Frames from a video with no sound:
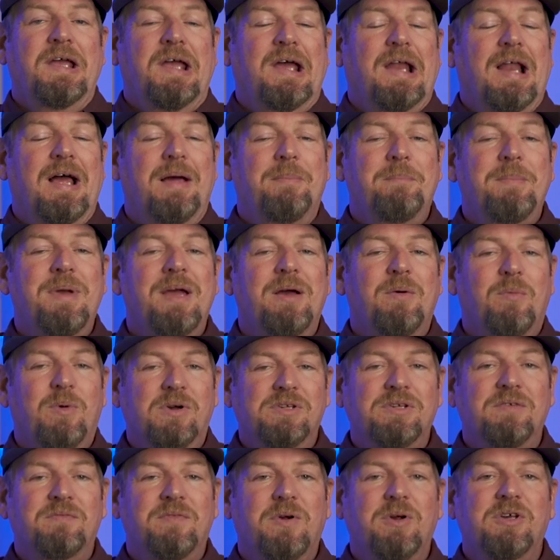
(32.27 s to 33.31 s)
and I admit
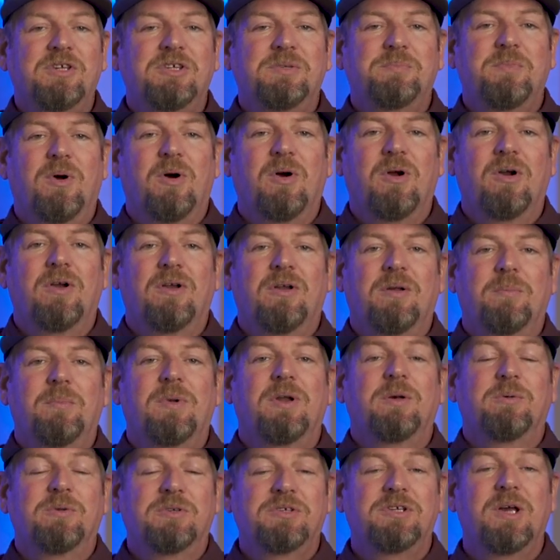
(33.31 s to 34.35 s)
wasn't very smart,
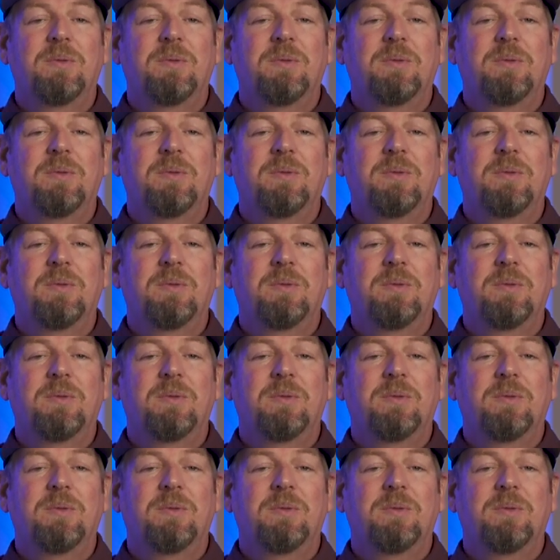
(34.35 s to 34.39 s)
but it was